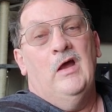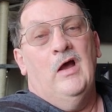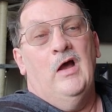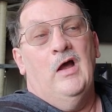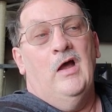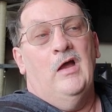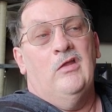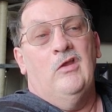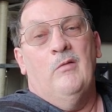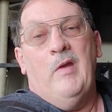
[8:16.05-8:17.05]

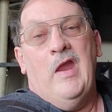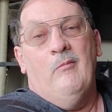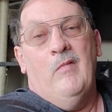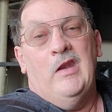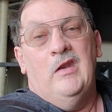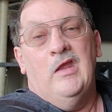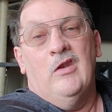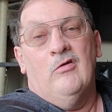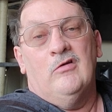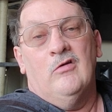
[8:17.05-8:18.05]
Either you pay them money to
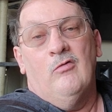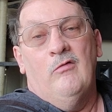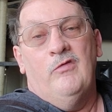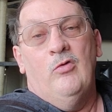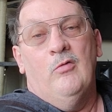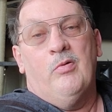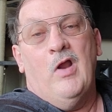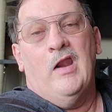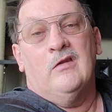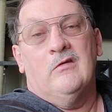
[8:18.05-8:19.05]
get it, to review the
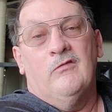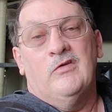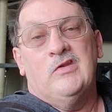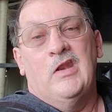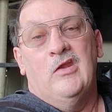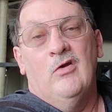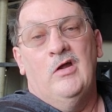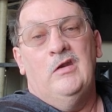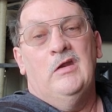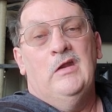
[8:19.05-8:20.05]
product if it's any
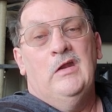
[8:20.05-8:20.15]
good.